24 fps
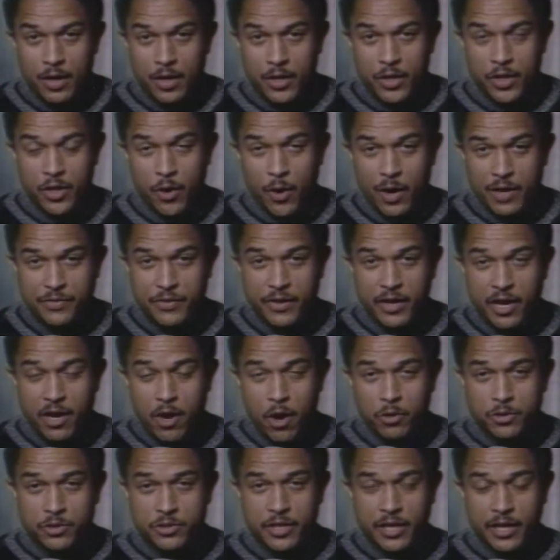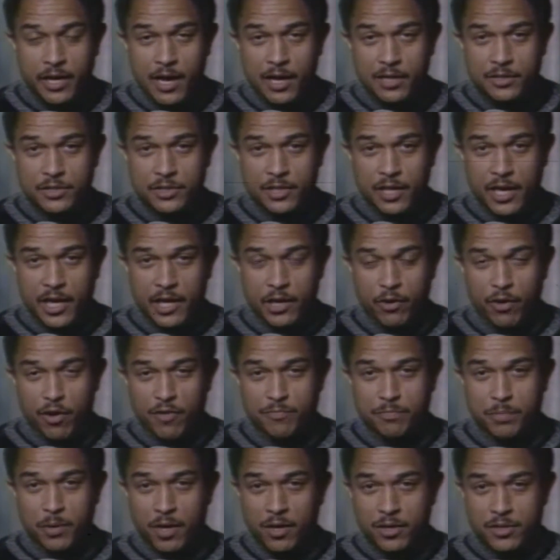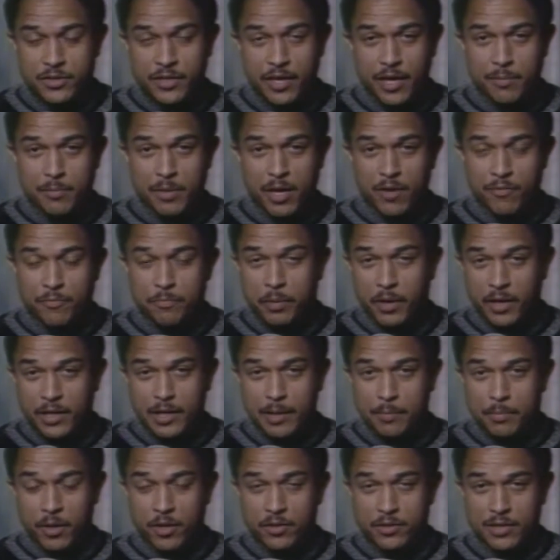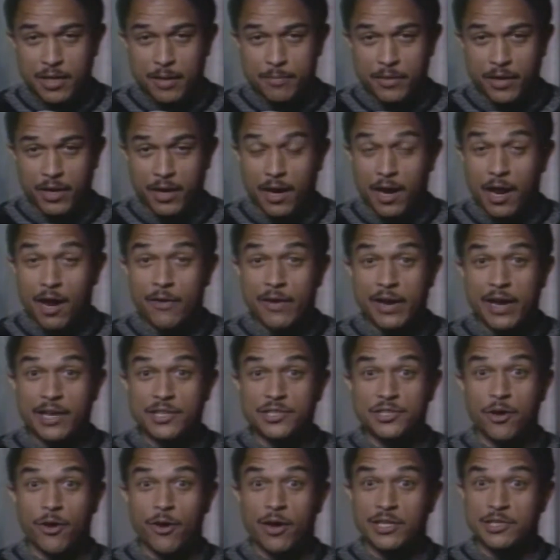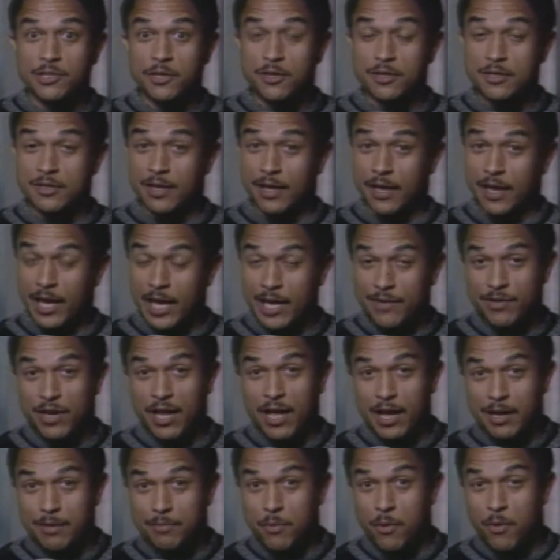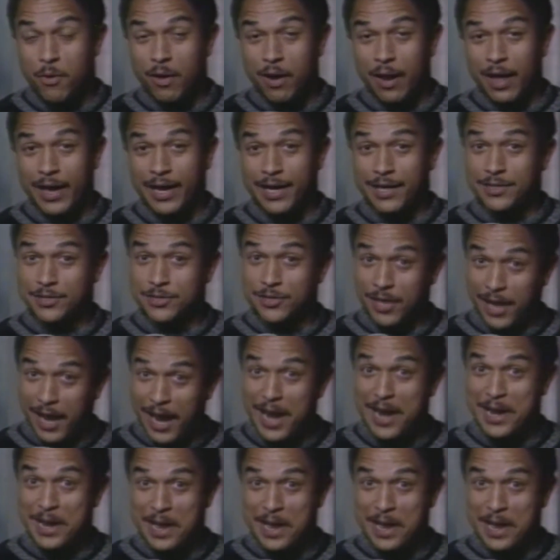You know, I think Coach Dick Hunsacker of Ball State may have picked up on something. Larry has always looked a heck of a lot more like a tight